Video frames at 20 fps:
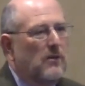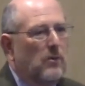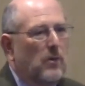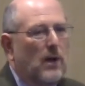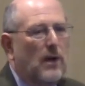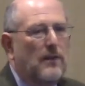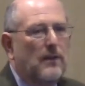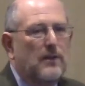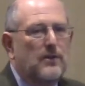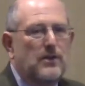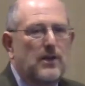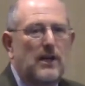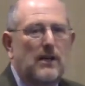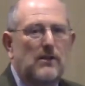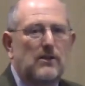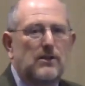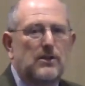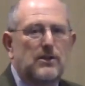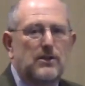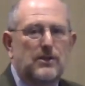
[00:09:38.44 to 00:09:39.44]
one of the
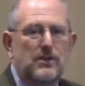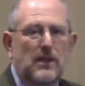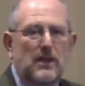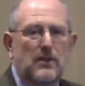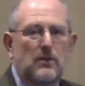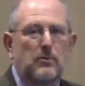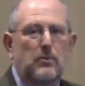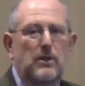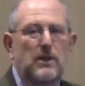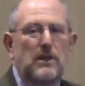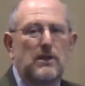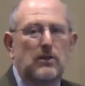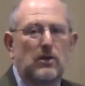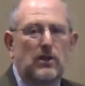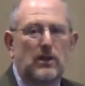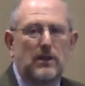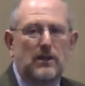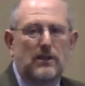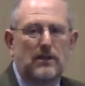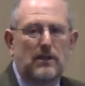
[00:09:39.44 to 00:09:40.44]
challenges that we
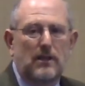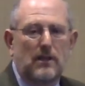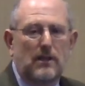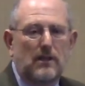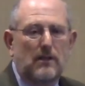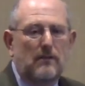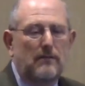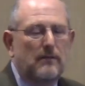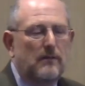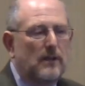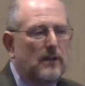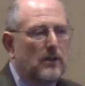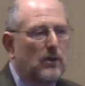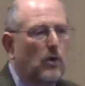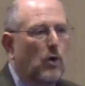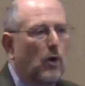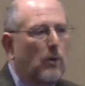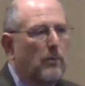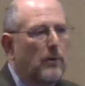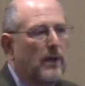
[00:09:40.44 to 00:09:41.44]
look at
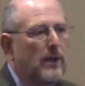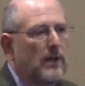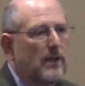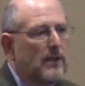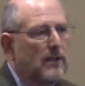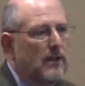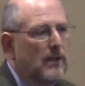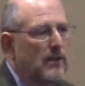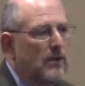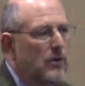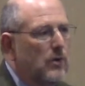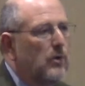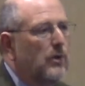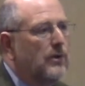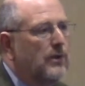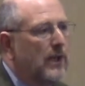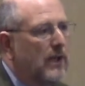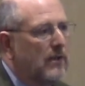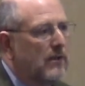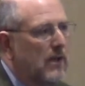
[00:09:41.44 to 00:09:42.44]
incorporating
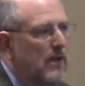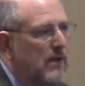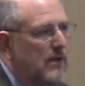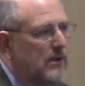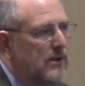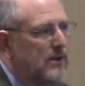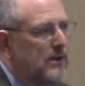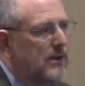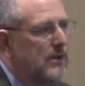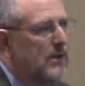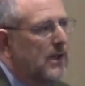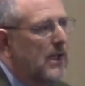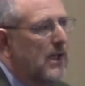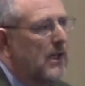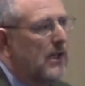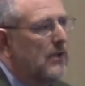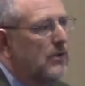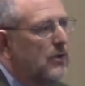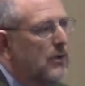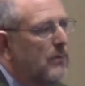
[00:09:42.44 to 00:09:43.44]
newer technologies
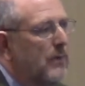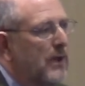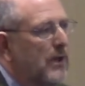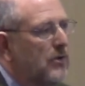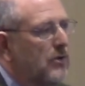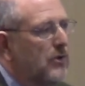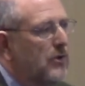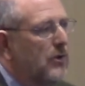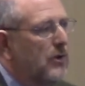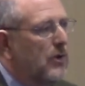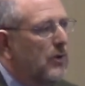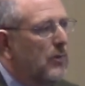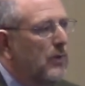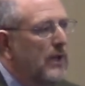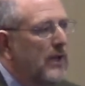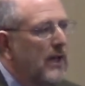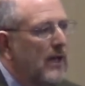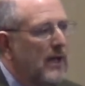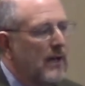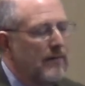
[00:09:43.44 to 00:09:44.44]
is to make sure that
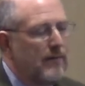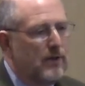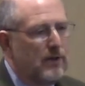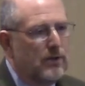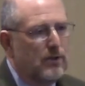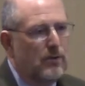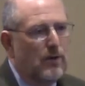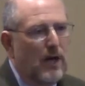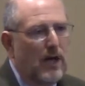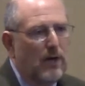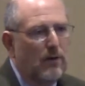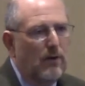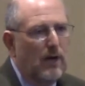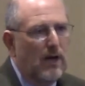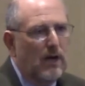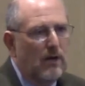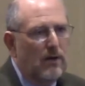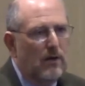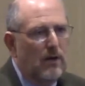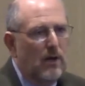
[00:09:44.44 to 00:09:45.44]
we have a track
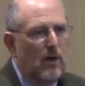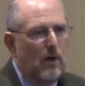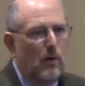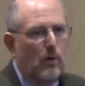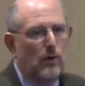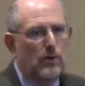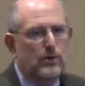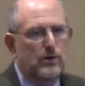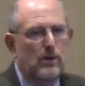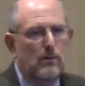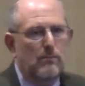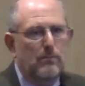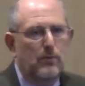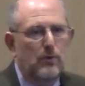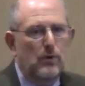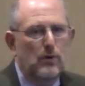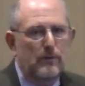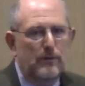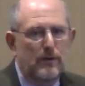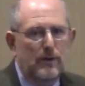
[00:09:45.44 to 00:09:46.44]
record or some
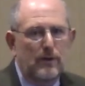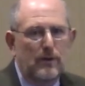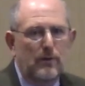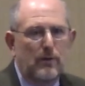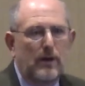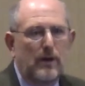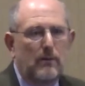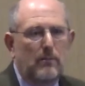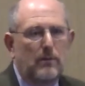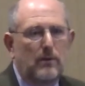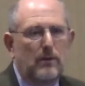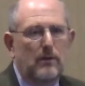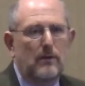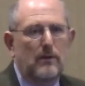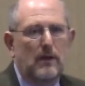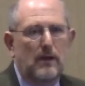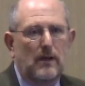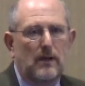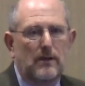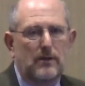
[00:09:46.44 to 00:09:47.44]
proven
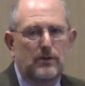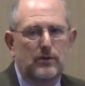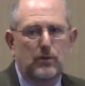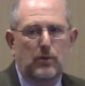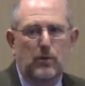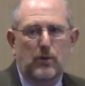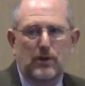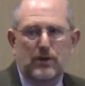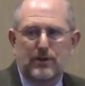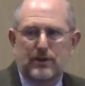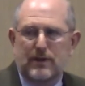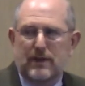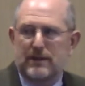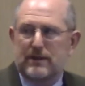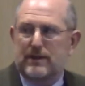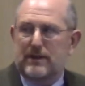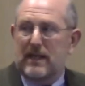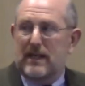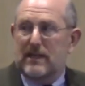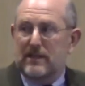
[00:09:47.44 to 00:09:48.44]
credible source
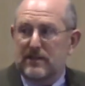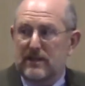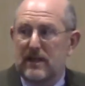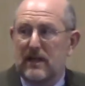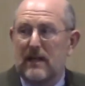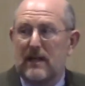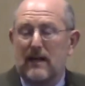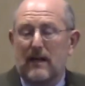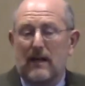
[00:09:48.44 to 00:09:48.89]
that says